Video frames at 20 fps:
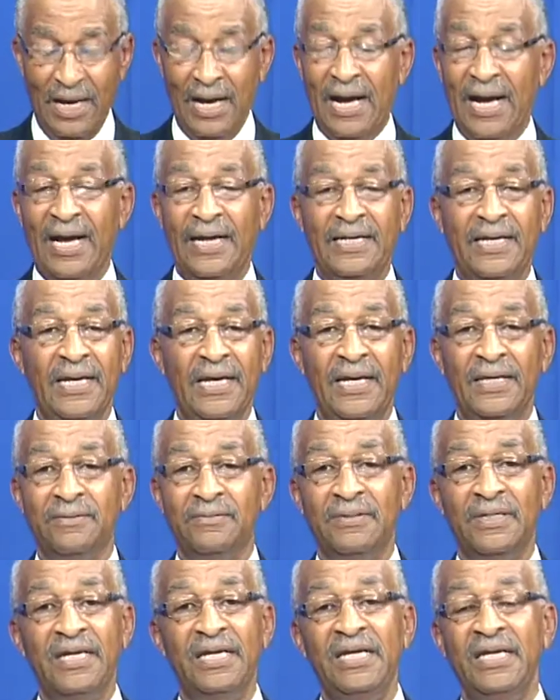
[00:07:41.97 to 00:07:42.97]
I can't
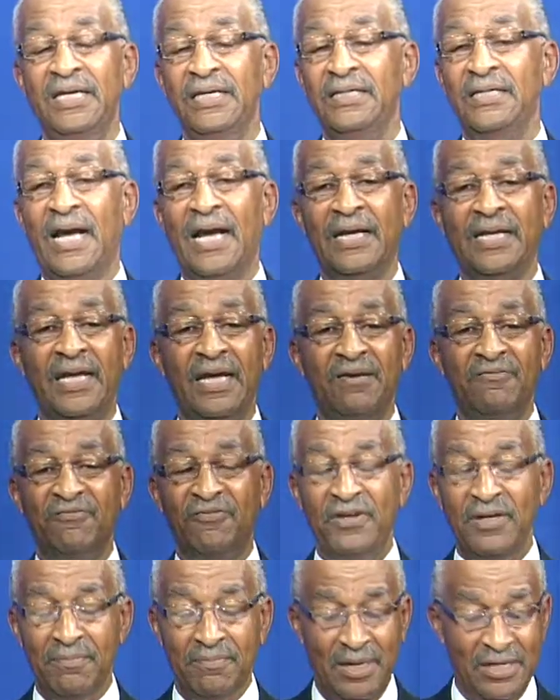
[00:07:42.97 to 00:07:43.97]
eat, I can't
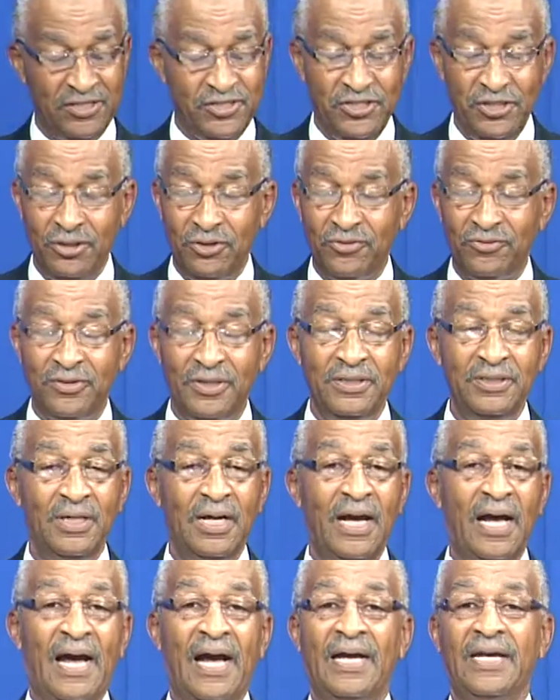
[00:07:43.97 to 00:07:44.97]
feed my children,
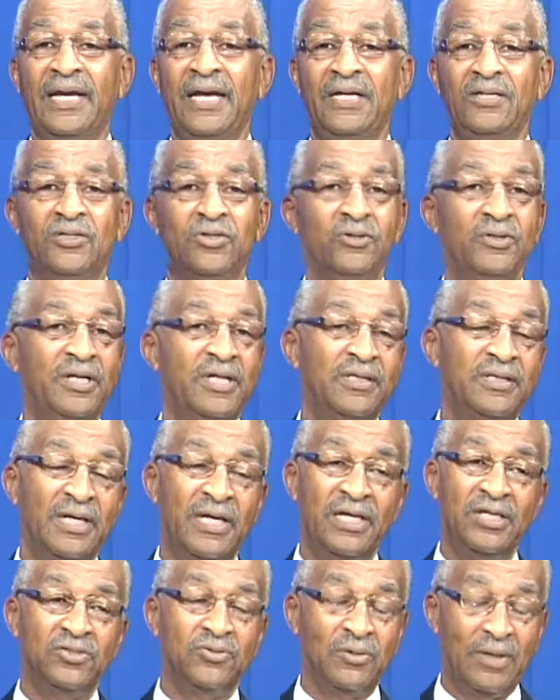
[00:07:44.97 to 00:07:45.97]
I can't do
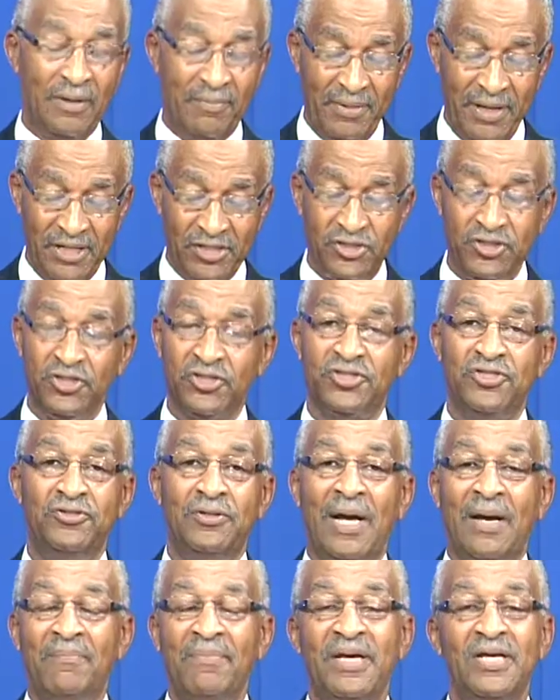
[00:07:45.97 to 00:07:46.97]
anything, so I may
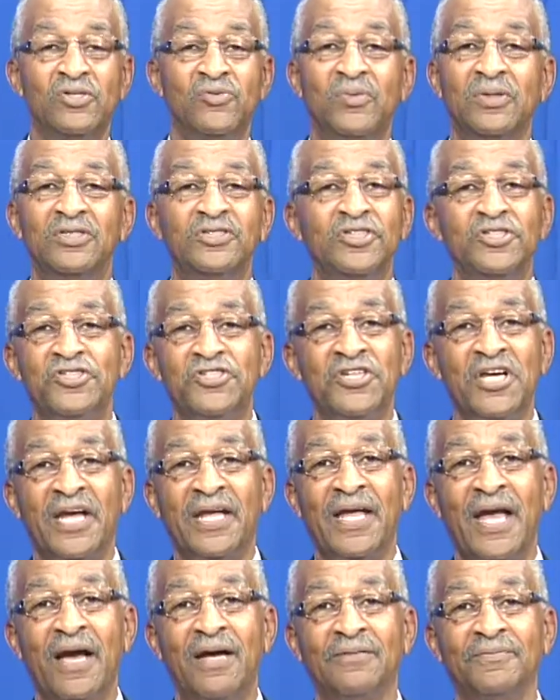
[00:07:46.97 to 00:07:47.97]
as well just
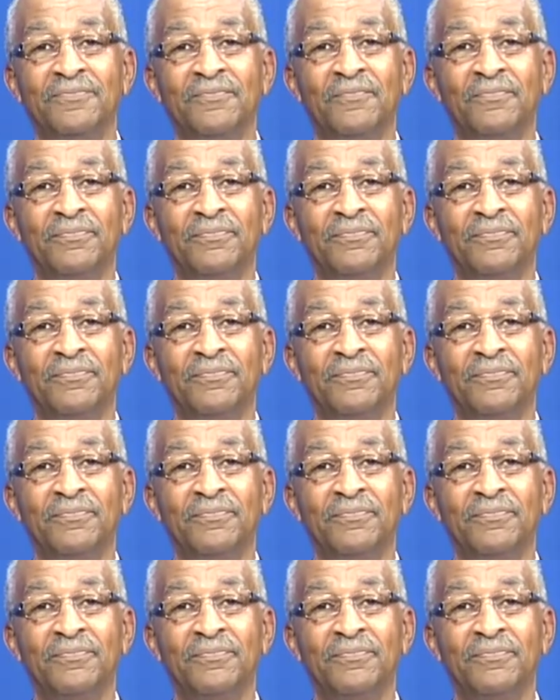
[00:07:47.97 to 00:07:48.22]
check out.